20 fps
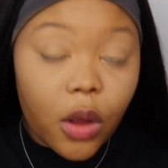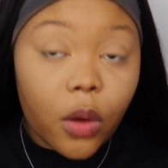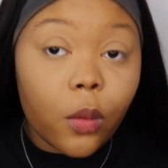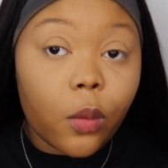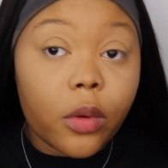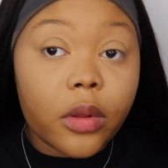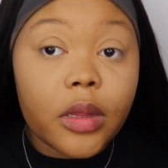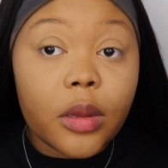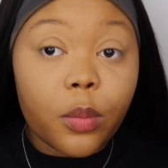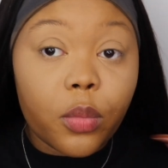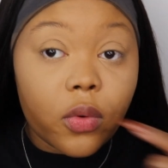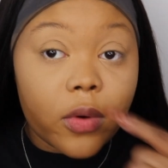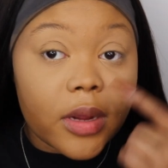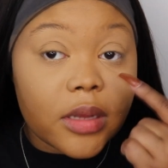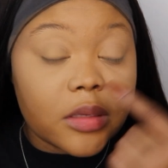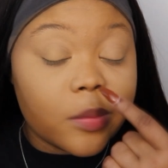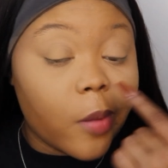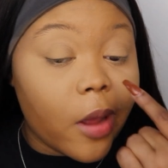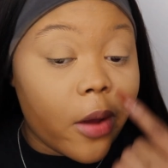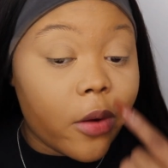really
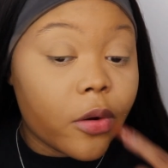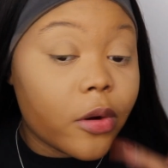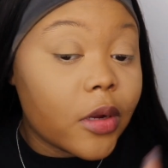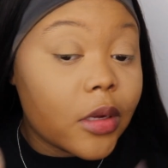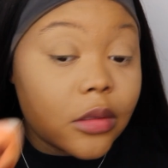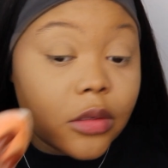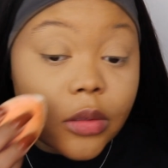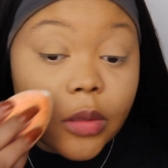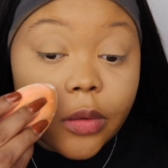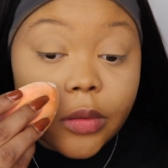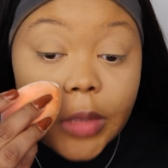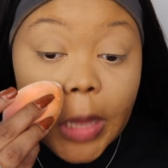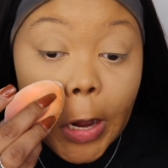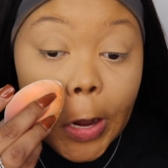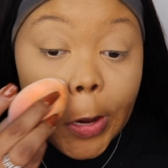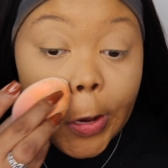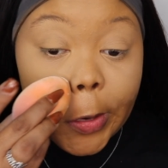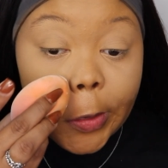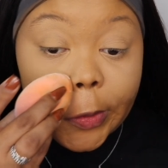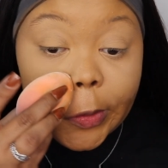press powder into those
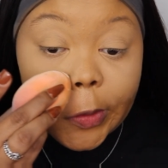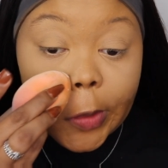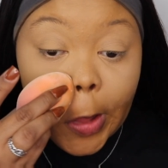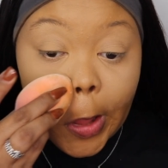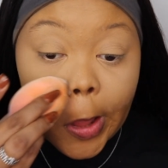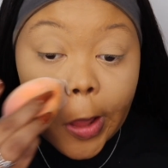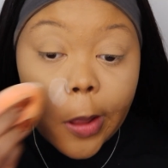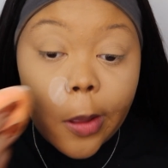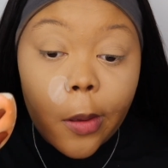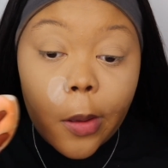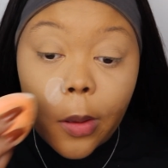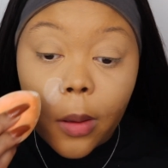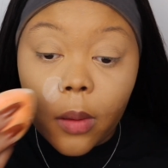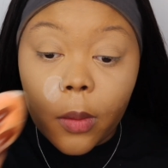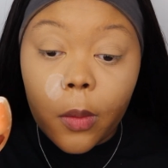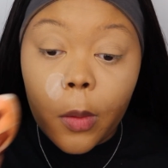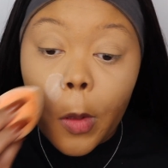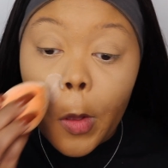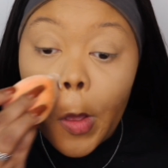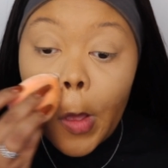areas. Like
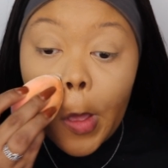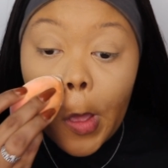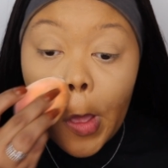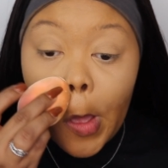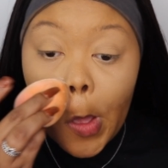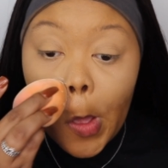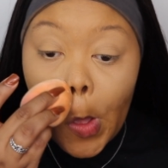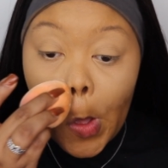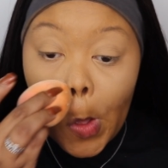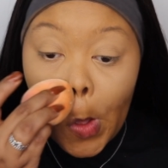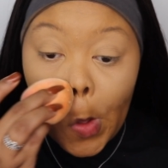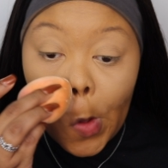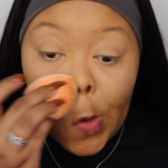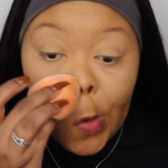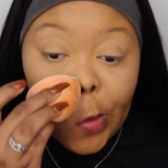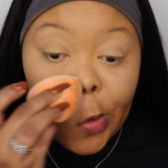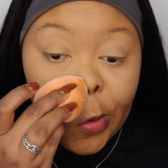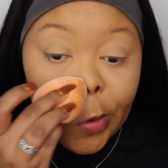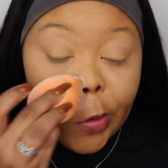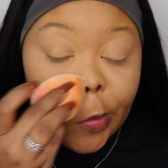
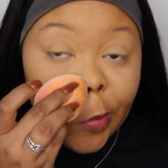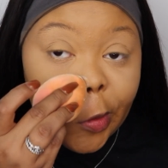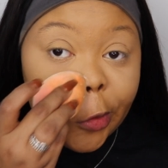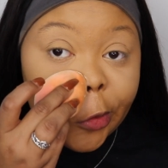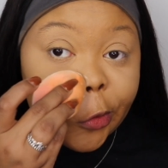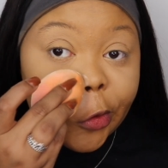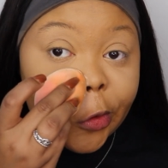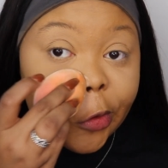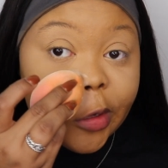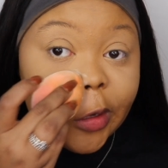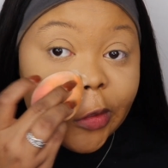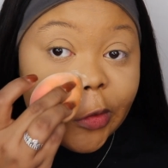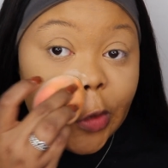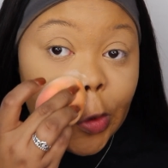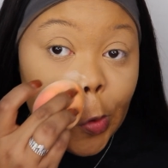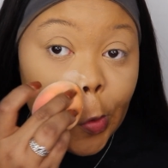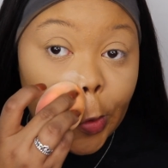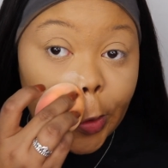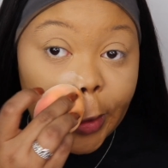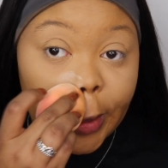you want to make sure that
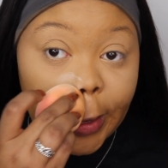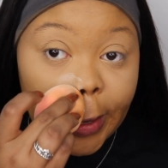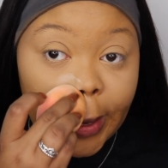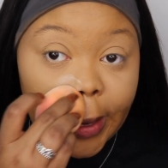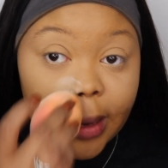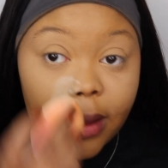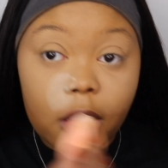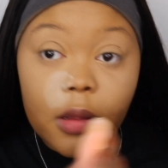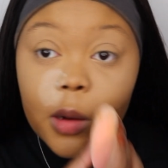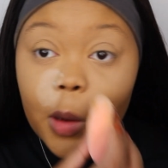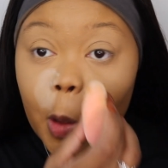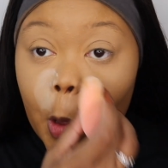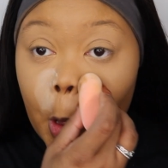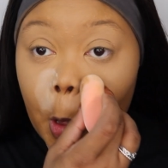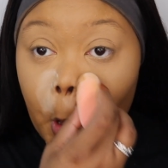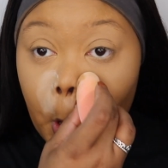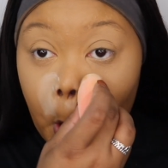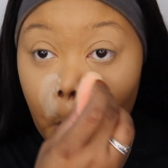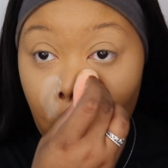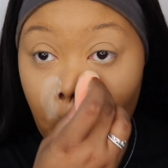you really get in
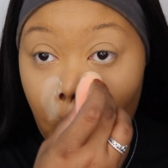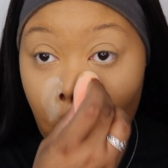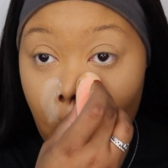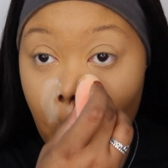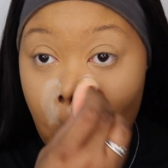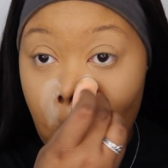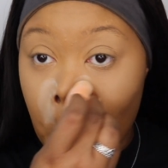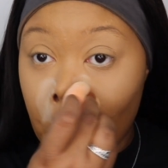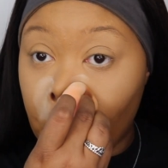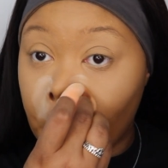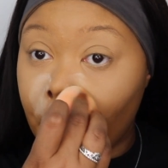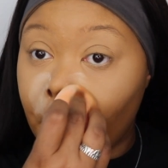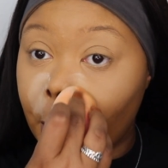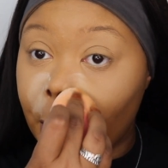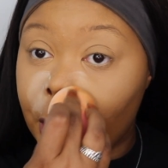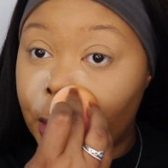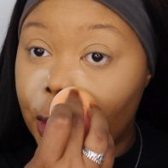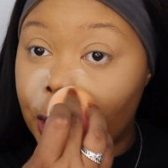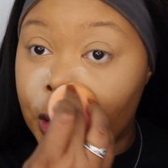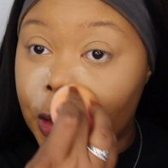
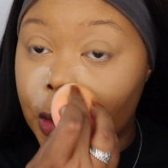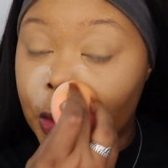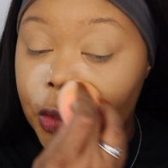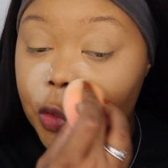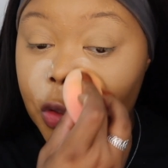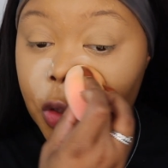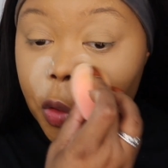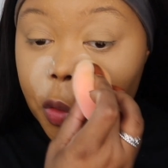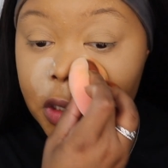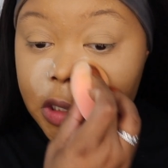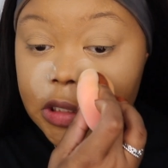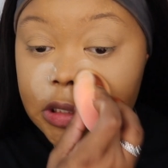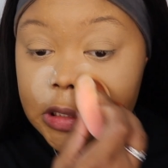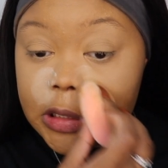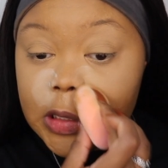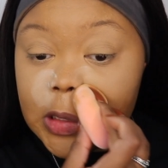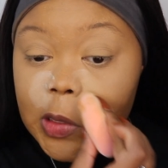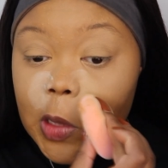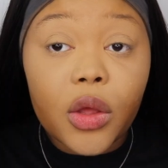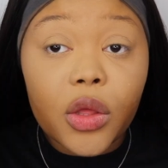to those
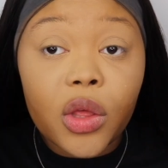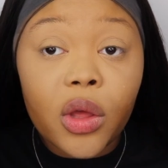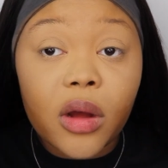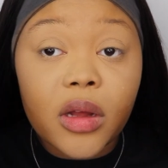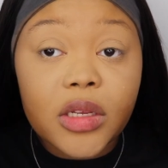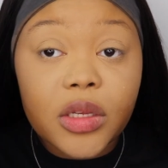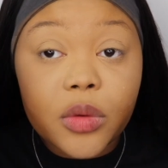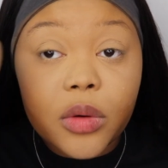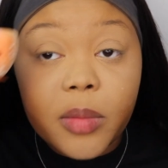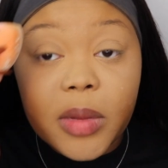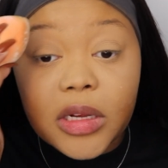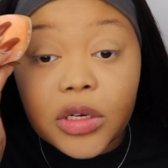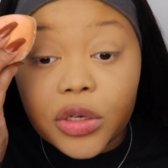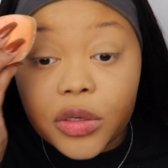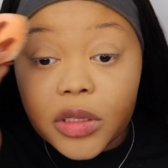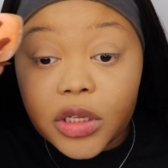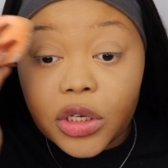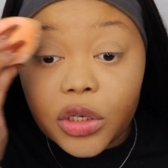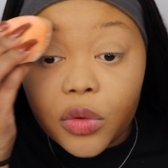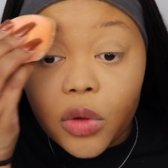creases. You also want to make sure
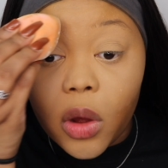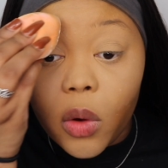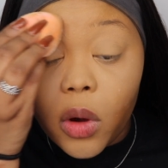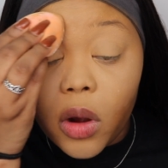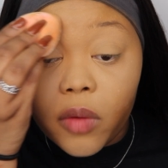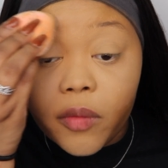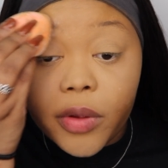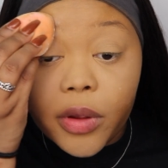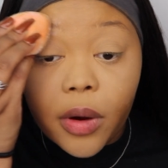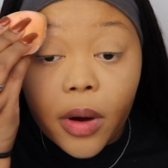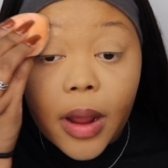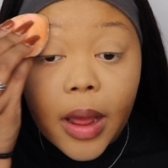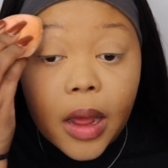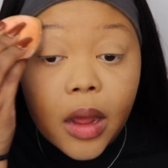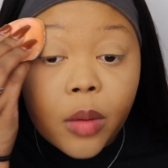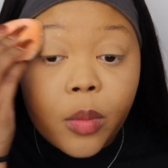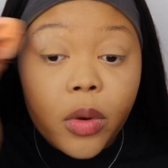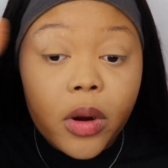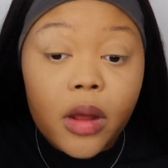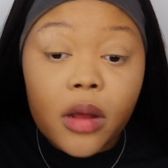that you go over your
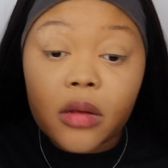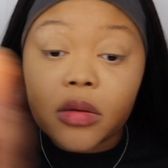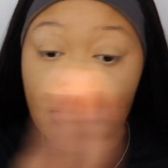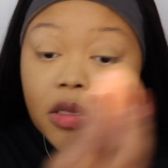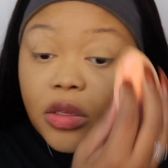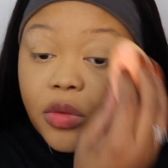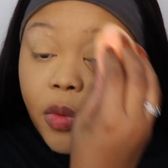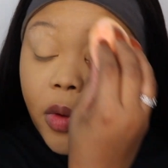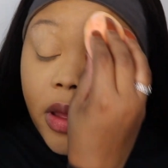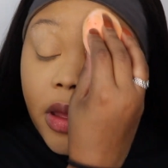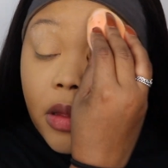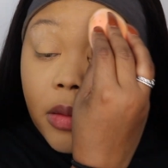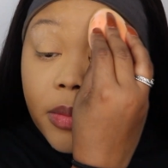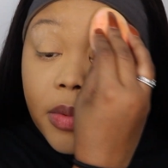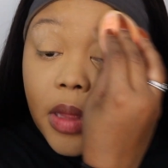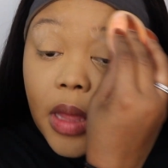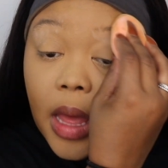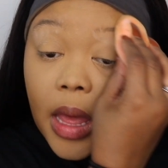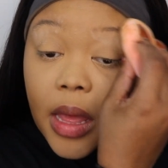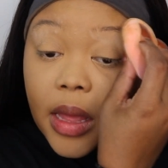eyebrows. This will help
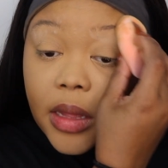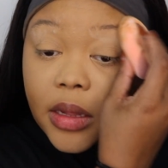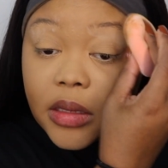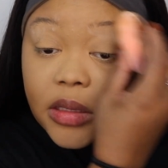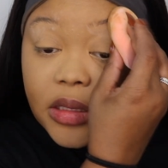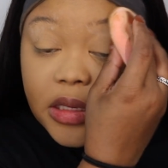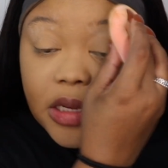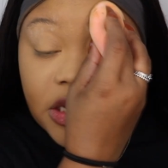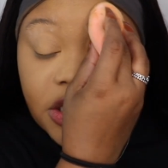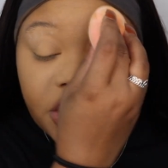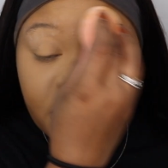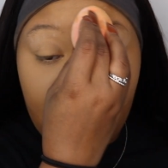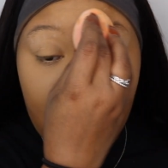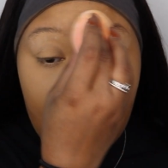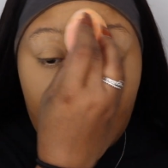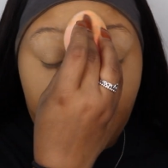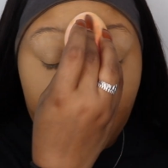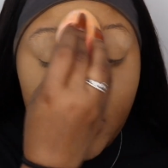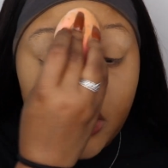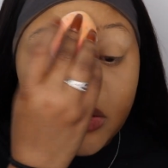set your
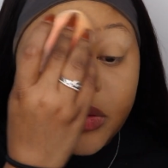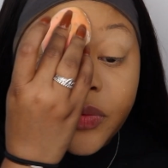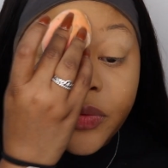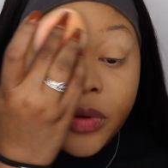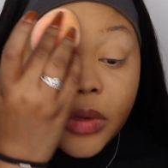eyebrows for